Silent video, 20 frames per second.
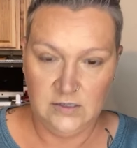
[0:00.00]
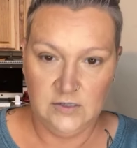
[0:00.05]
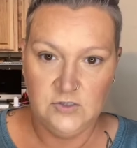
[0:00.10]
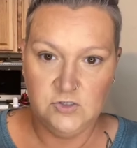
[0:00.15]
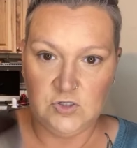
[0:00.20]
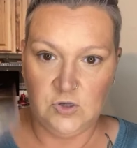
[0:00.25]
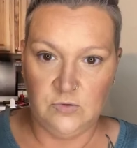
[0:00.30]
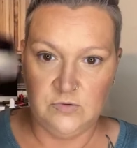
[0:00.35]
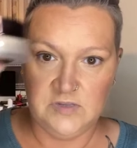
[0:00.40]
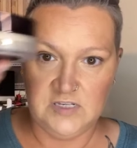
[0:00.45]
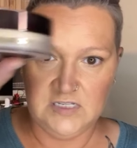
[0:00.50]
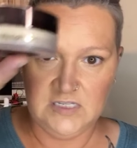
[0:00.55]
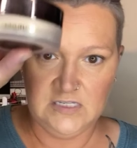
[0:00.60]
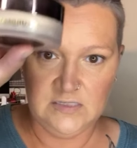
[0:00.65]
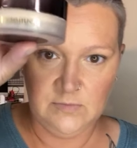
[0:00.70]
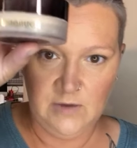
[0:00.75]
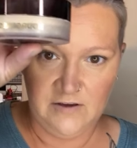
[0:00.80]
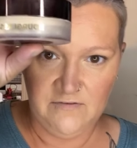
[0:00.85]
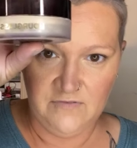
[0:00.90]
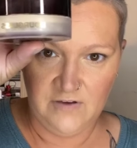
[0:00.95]
So this
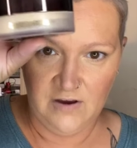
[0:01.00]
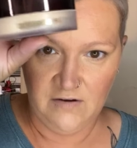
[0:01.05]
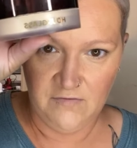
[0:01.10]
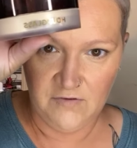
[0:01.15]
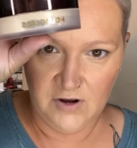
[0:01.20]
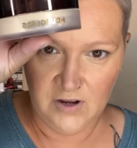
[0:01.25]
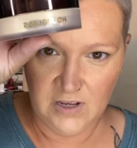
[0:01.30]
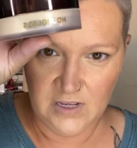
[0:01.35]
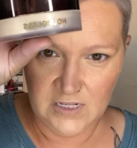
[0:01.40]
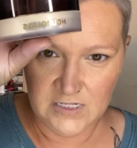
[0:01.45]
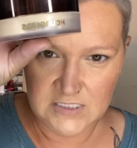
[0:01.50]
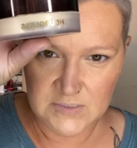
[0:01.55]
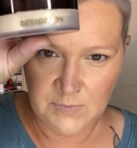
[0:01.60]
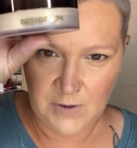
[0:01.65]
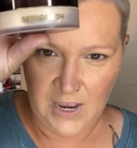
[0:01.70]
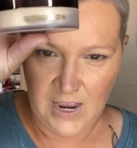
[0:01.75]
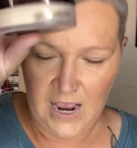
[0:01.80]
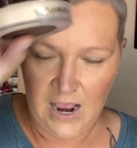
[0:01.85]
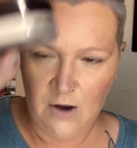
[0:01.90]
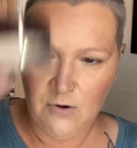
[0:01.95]
is my favorite. It's
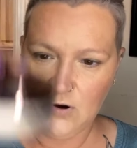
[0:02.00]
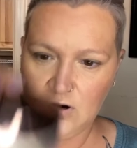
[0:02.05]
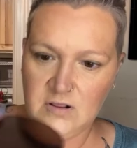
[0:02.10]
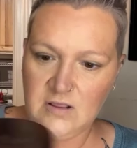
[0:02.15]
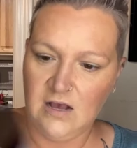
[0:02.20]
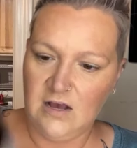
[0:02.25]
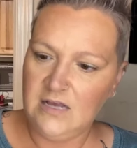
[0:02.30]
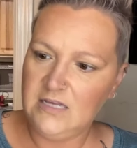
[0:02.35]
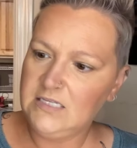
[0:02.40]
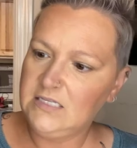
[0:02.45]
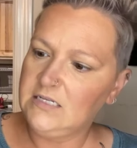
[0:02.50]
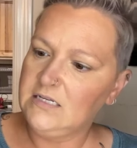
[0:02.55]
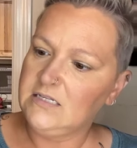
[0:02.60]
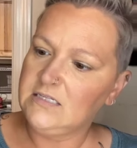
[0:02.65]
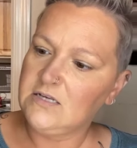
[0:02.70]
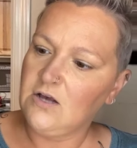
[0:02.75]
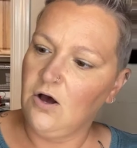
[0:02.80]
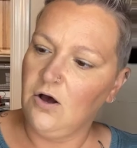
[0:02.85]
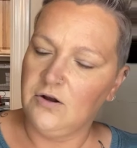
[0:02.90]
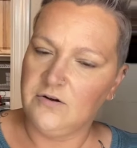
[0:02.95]
by Hourglass.
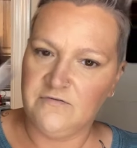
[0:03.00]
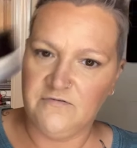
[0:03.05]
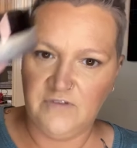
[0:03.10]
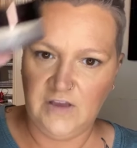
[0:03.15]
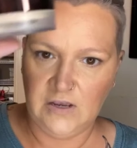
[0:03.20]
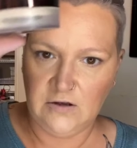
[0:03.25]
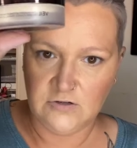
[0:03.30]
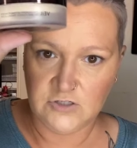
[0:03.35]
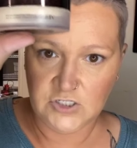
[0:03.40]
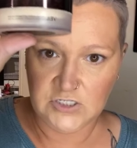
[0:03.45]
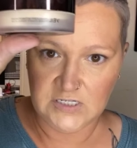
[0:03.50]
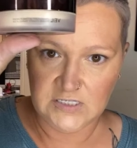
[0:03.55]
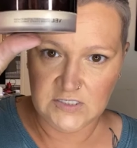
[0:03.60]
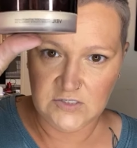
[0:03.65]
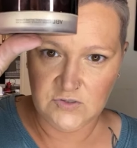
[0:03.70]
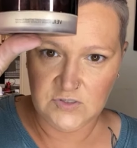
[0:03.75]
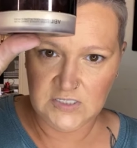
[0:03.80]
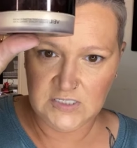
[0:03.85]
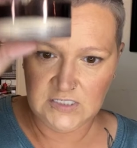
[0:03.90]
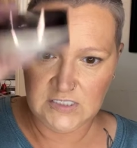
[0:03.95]
It's called Veil
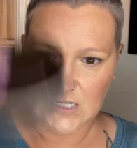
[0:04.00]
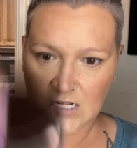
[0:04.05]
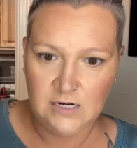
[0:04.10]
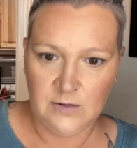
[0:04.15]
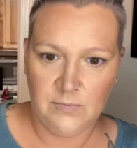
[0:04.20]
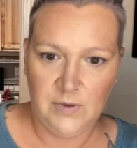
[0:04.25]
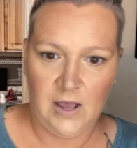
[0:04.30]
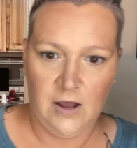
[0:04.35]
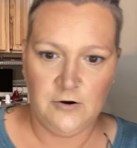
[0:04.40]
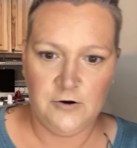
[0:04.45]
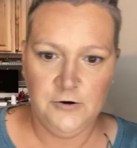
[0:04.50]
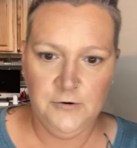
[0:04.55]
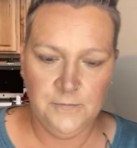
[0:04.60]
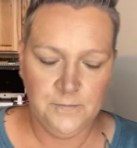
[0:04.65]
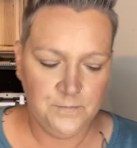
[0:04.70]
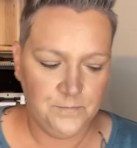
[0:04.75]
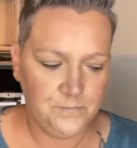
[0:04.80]
Translucent Setting Powder.